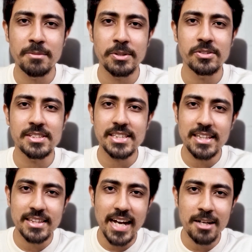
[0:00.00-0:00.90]
because
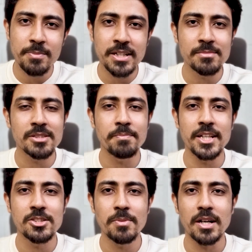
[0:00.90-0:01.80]
then that becomes a
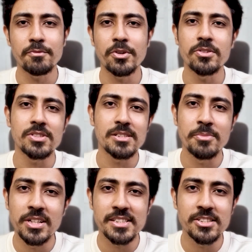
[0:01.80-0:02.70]
benchmark for your
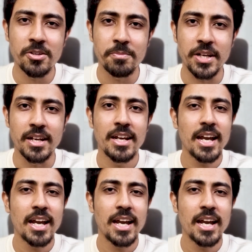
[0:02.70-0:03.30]
stimulus in your brain,